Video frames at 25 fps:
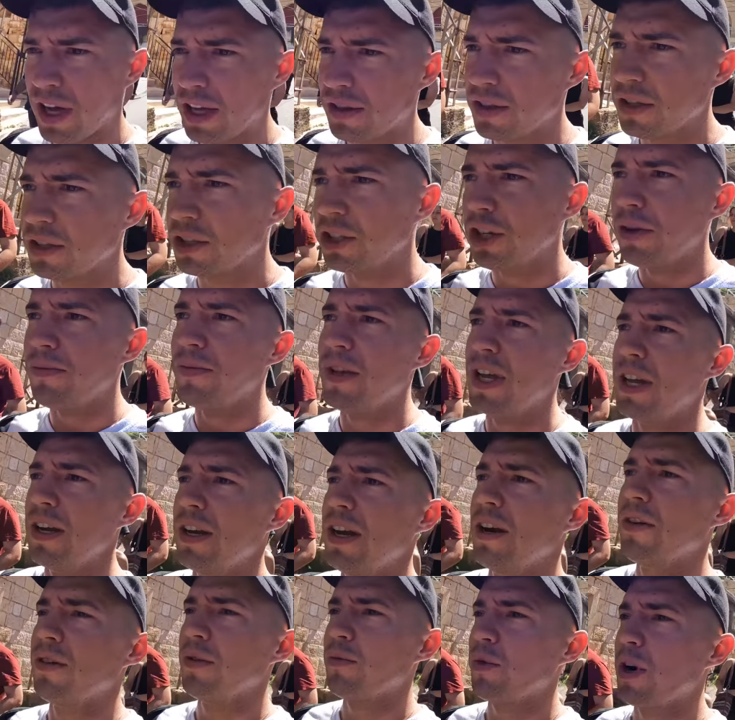we got the jibne
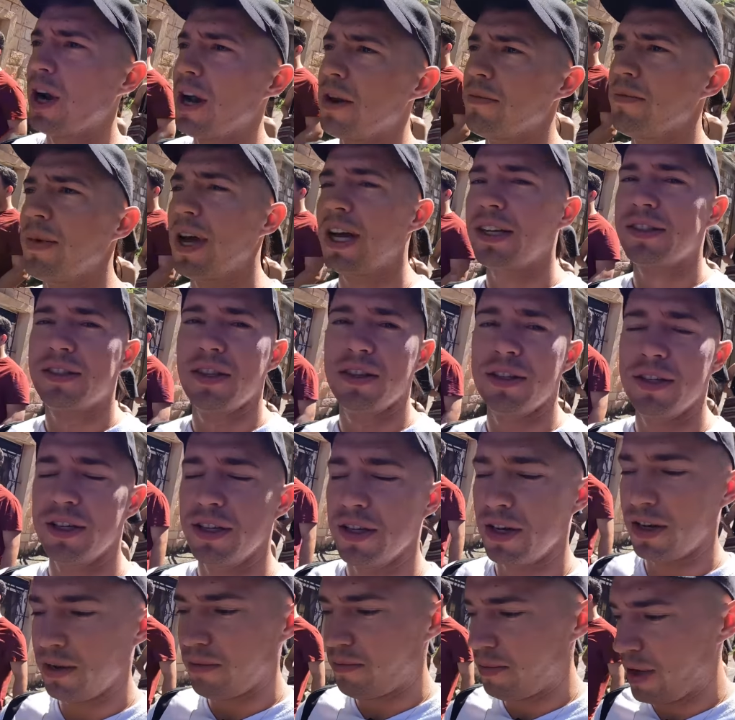now and we're heading back to
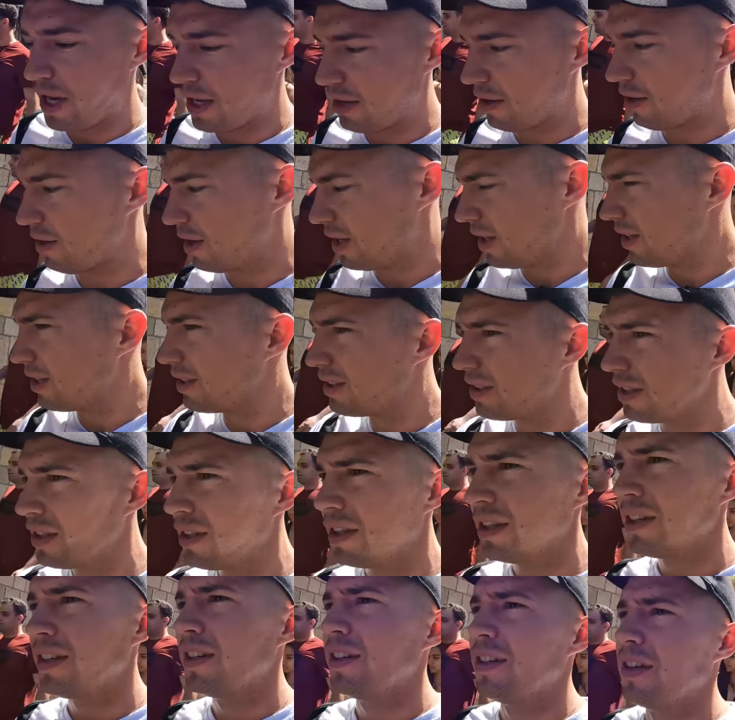the uh, bakery
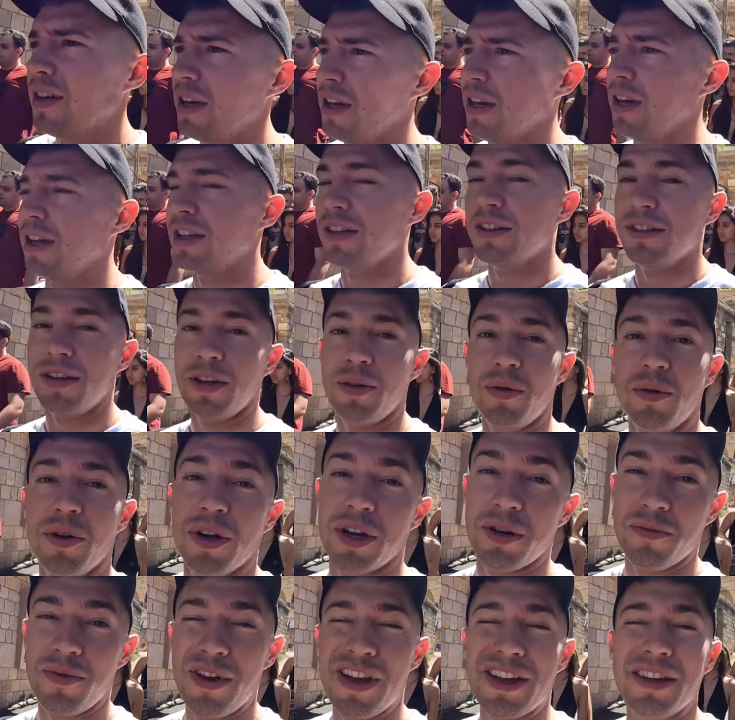and
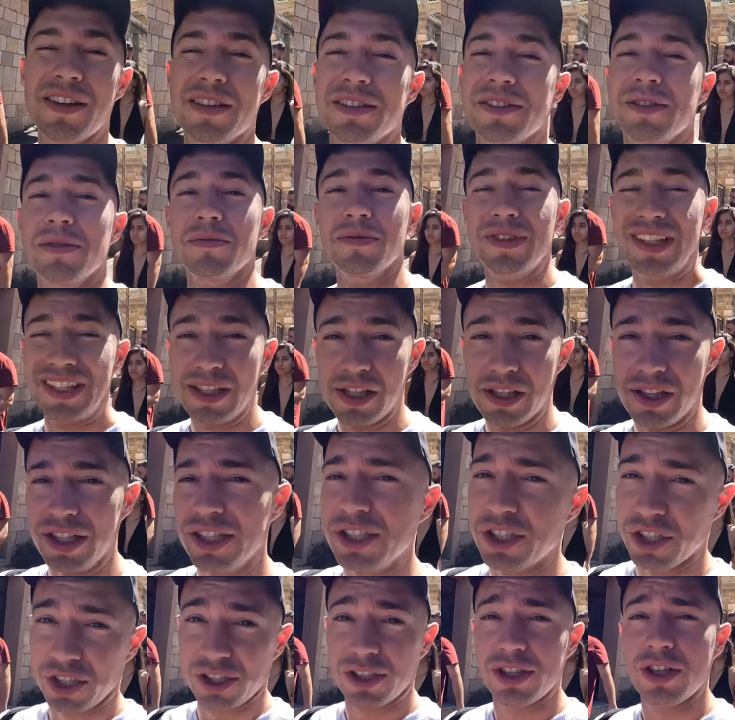we're gonna make some
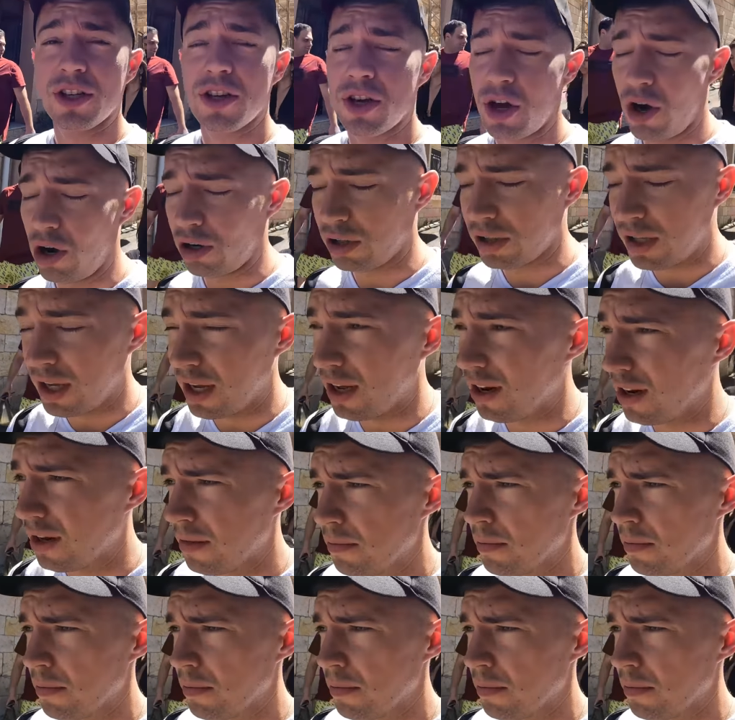delicious cocktail